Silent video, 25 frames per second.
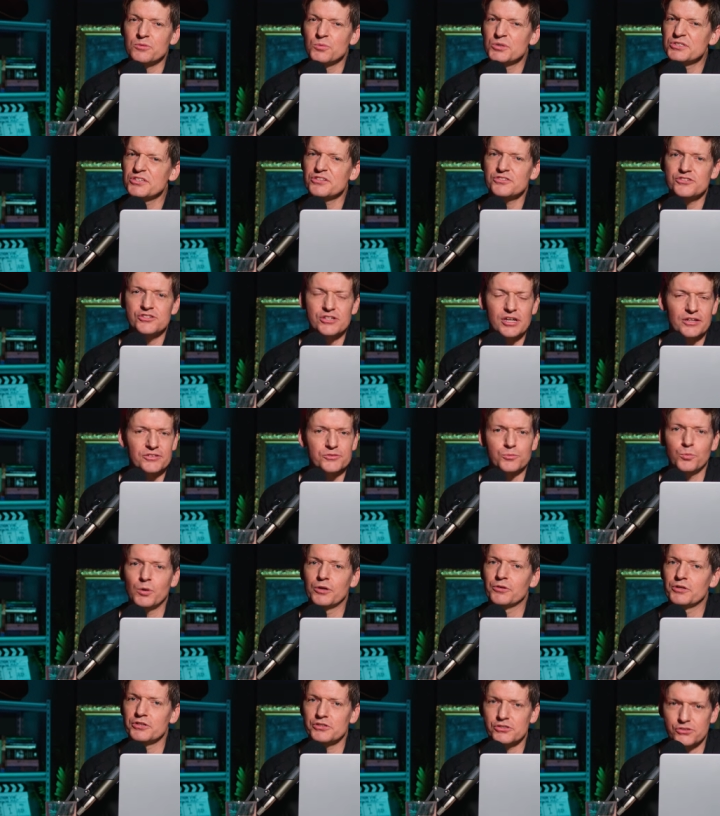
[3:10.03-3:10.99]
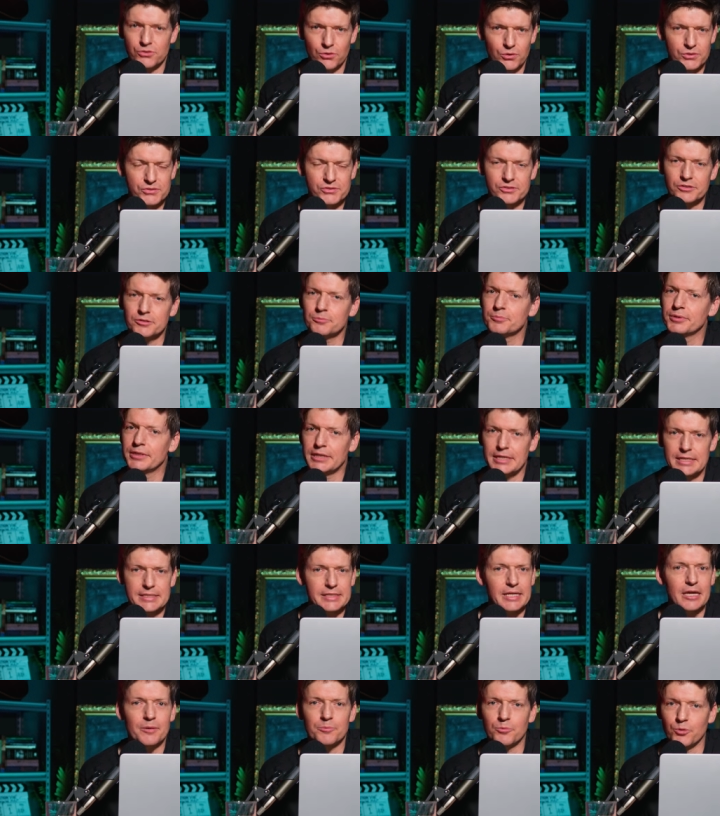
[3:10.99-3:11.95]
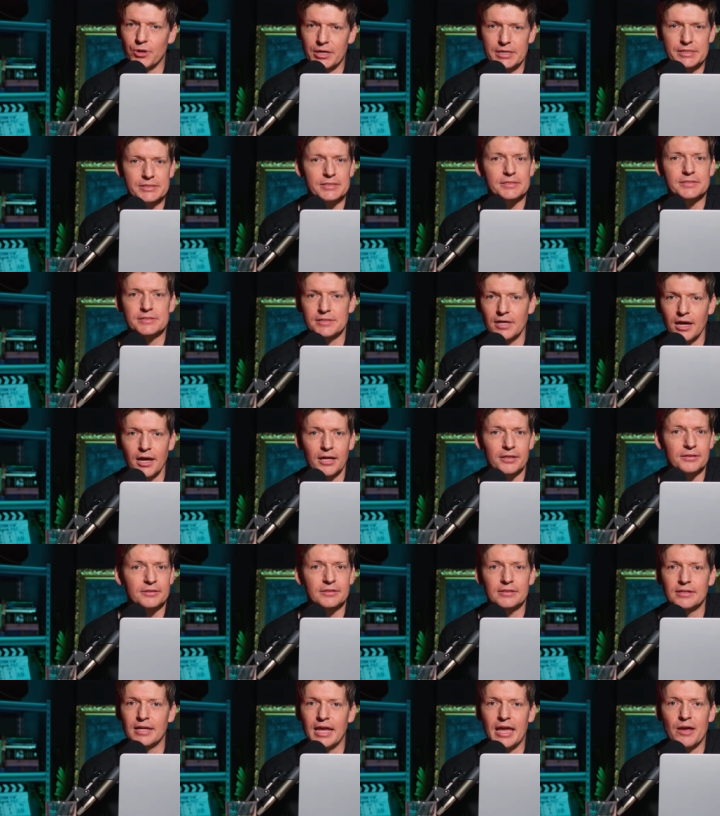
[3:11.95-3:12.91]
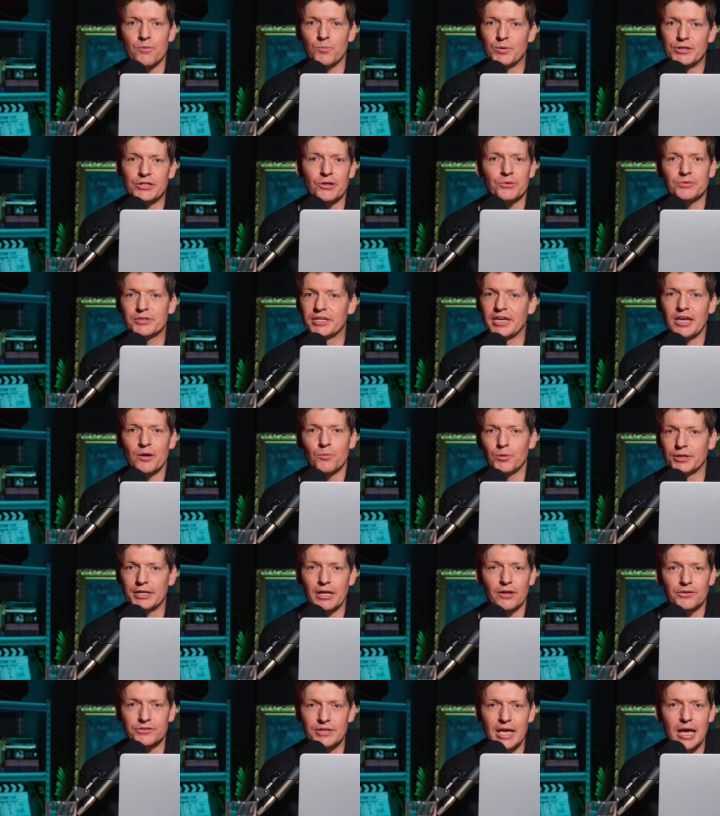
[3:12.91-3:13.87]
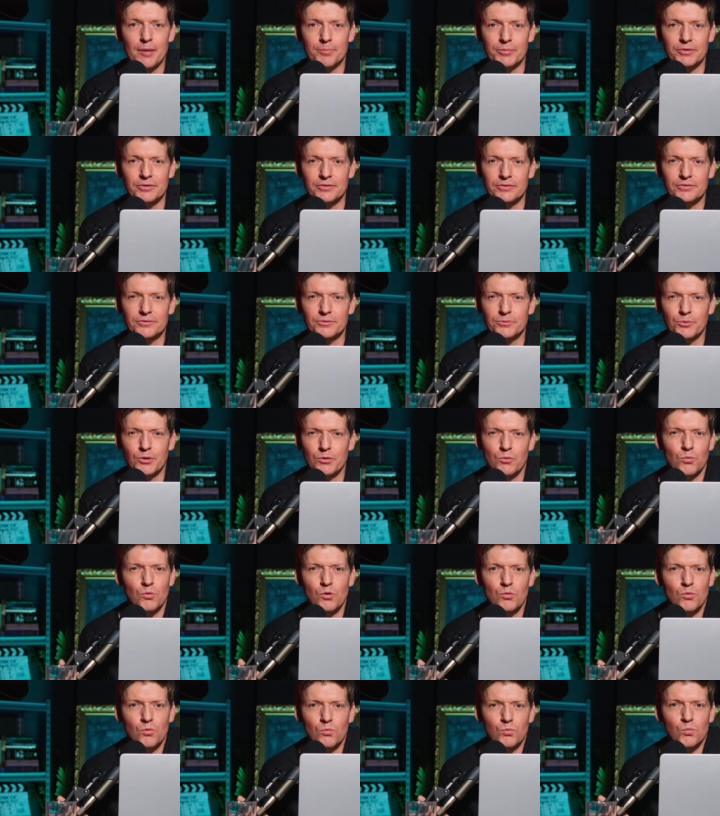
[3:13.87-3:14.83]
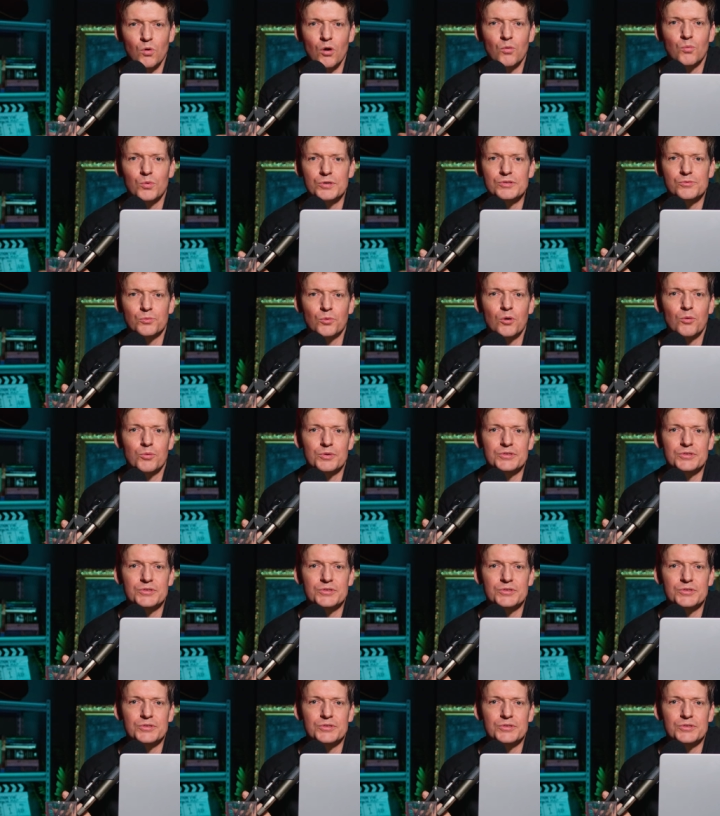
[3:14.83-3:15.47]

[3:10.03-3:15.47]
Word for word: Was it just we're exhausted, please get Brexit done and we don't care what else happens? What, what, what was, what